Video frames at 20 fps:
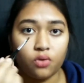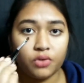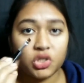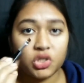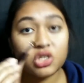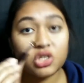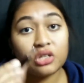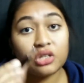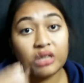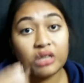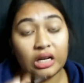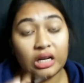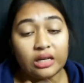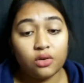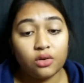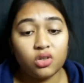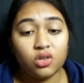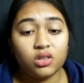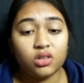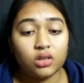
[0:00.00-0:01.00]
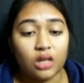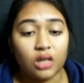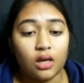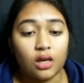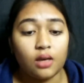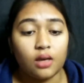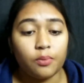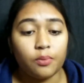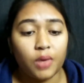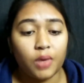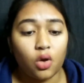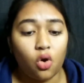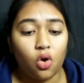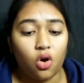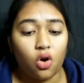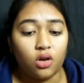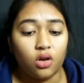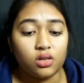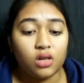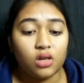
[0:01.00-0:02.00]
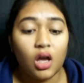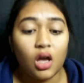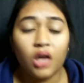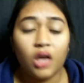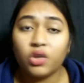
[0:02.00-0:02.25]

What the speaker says: which is a really good thing because